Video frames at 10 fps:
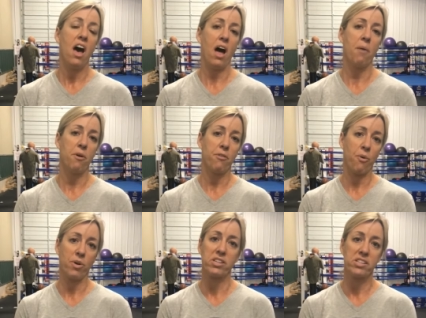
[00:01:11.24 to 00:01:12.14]
um, a
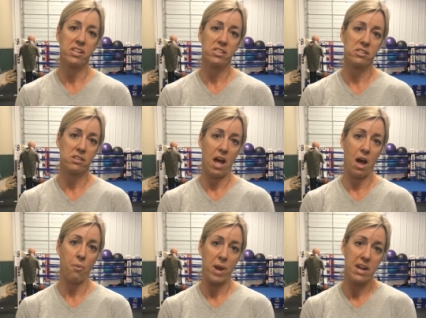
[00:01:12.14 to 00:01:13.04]
four to six
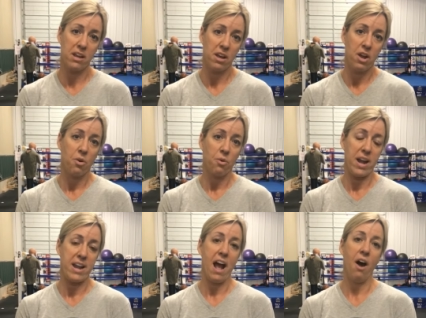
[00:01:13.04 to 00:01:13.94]
uh, week
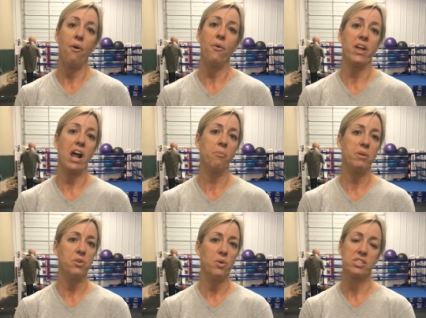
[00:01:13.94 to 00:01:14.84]
right now that I'll
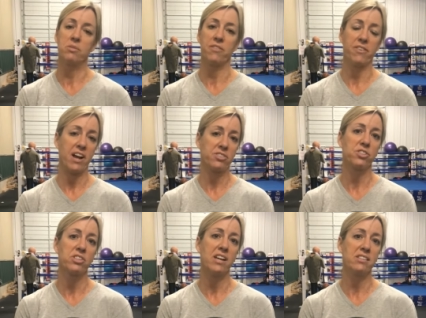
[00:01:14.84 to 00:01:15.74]
be doing some different
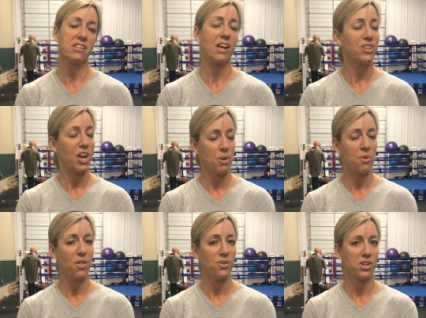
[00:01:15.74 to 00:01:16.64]
exercises. I'll tell you
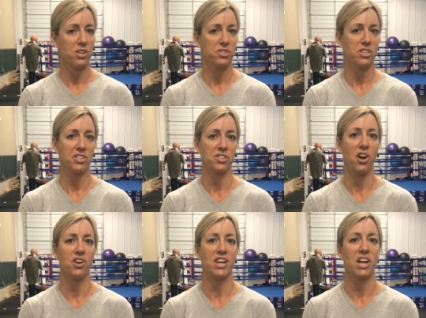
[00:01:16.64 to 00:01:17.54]
what all those exercises
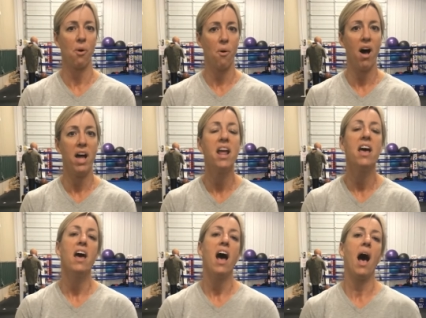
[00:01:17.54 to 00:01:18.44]
are as I go on.
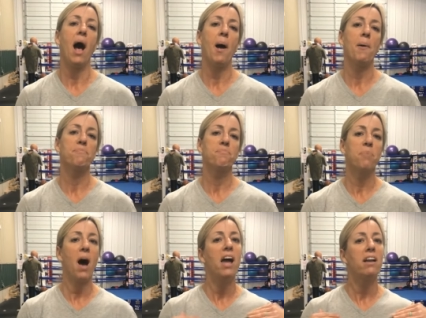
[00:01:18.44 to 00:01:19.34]
Um,
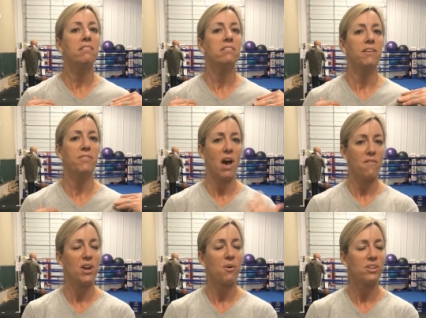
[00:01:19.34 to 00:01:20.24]
but if you have
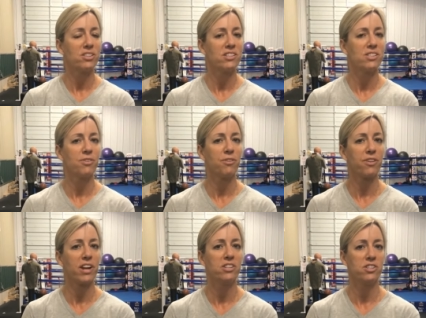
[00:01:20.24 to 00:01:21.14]
any questions, feel
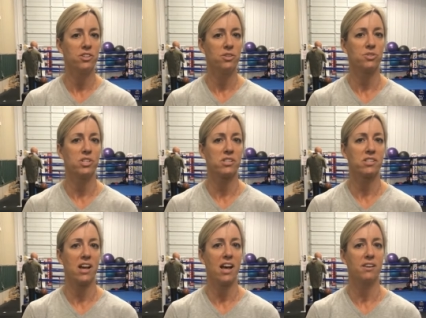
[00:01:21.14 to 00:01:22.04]
free to
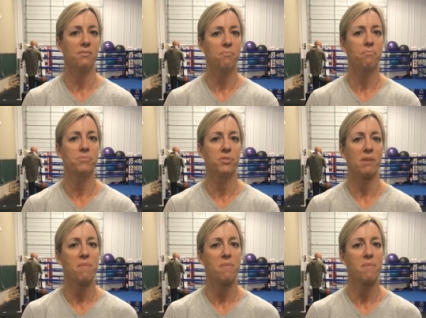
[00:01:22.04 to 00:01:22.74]
just uh, direct